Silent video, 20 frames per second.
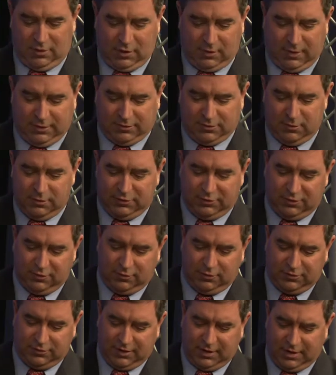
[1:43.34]
about some
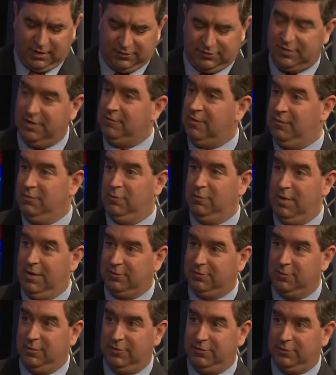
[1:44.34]
issues. State revenue
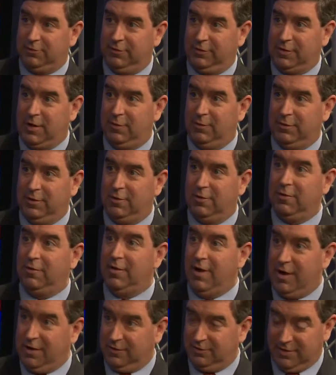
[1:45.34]
estimates for the coming year,
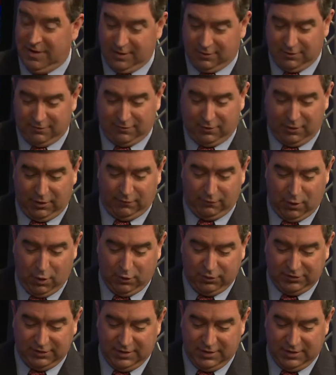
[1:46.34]
not exactly very rosy.